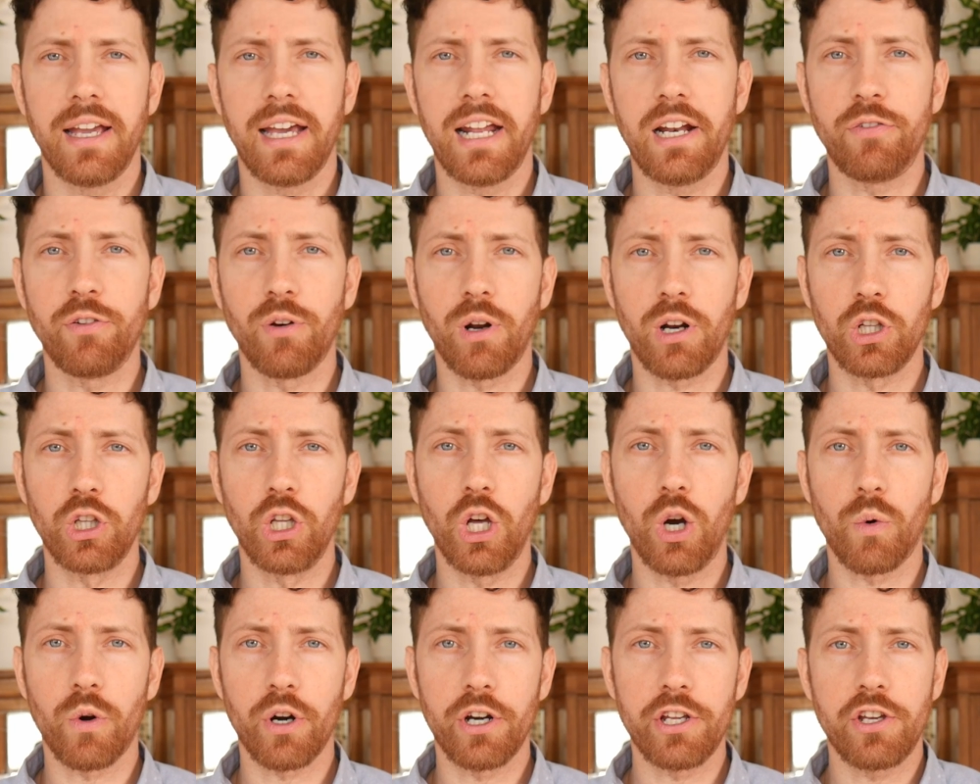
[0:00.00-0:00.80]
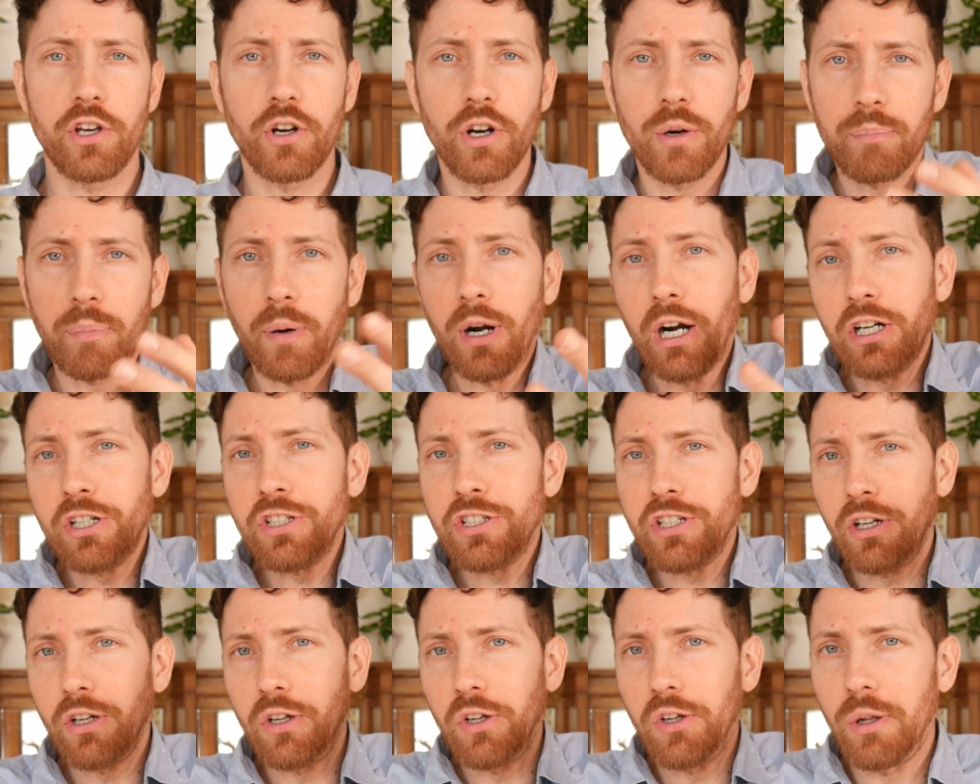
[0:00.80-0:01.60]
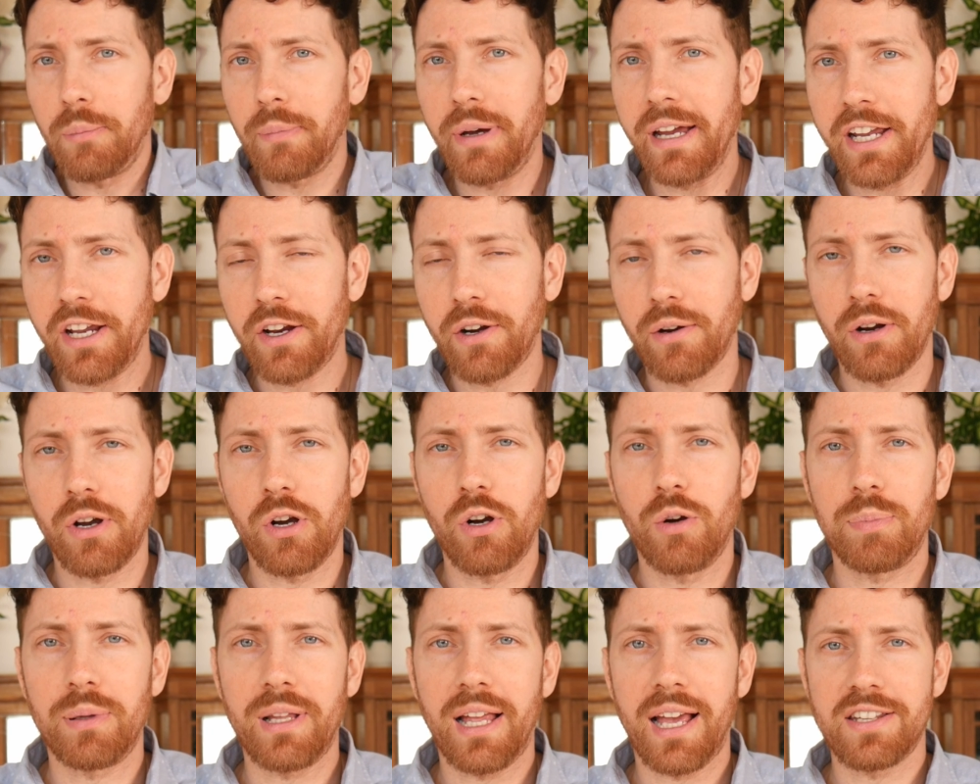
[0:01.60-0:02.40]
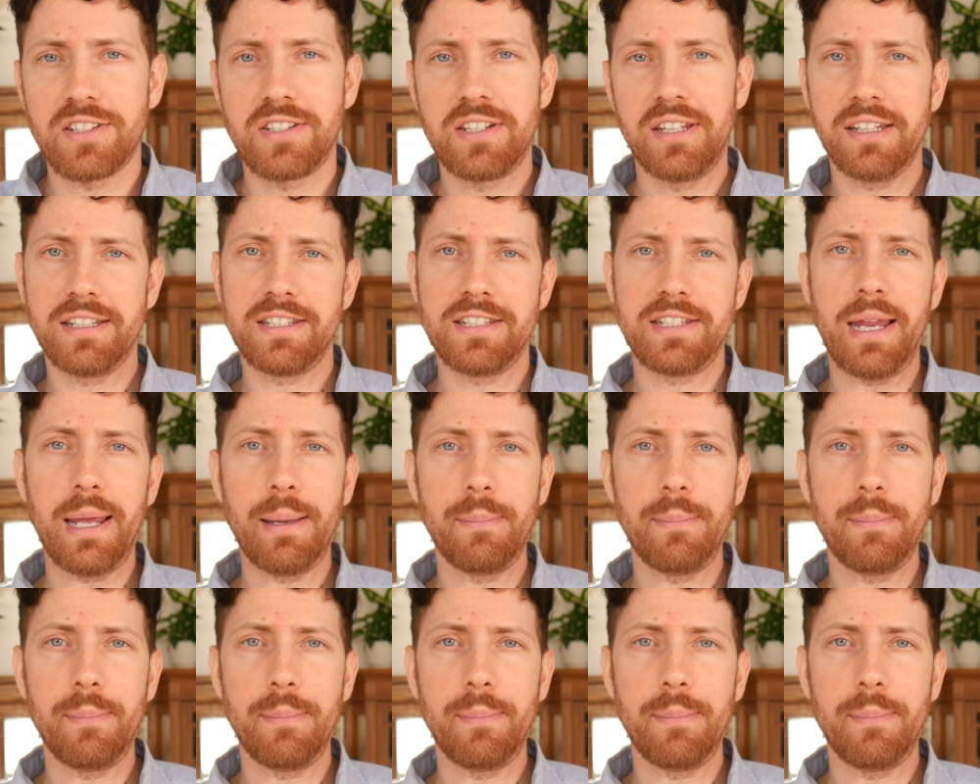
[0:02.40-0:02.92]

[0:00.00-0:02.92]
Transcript: And if you want to lower your personal microplastics